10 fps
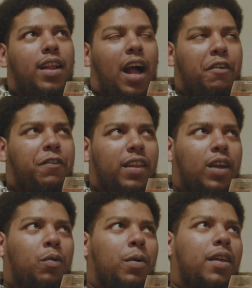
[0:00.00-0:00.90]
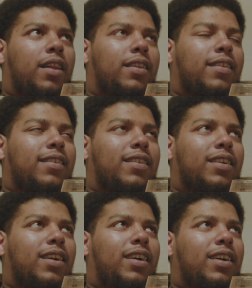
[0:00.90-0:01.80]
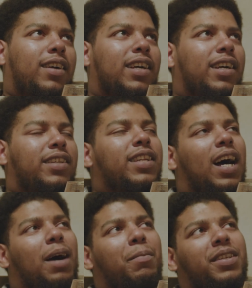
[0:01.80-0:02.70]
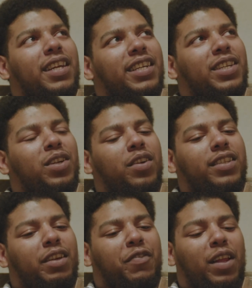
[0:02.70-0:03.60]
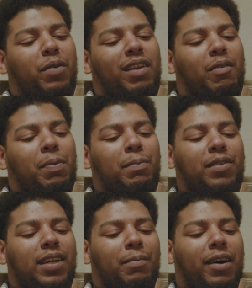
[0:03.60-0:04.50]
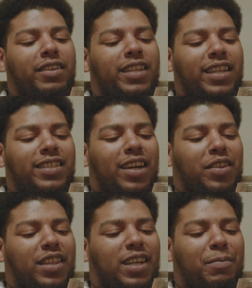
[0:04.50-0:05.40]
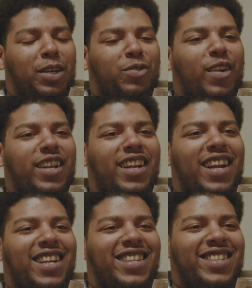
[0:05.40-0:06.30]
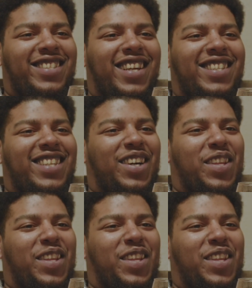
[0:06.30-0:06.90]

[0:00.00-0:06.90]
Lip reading: I feel like Will. Nah, but like, you know, because I feel like whenever people think about Denzel, they think about Training Day and Denzel.